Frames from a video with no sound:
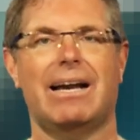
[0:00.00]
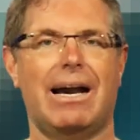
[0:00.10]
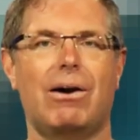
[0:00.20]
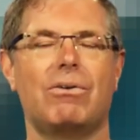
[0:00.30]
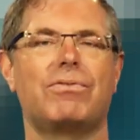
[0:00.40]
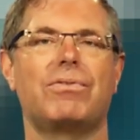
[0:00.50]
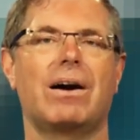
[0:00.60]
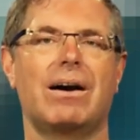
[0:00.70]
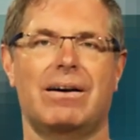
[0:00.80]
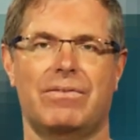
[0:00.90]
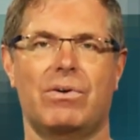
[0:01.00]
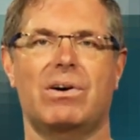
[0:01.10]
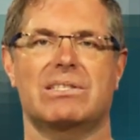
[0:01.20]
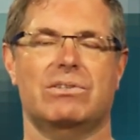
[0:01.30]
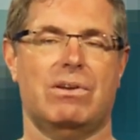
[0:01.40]
how far the
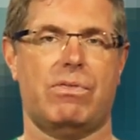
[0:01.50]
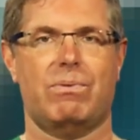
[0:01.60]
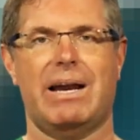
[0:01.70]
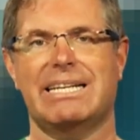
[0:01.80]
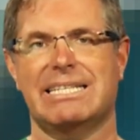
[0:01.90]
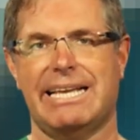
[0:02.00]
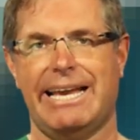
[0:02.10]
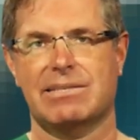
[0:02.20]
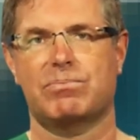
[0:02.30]
osteoarthritis has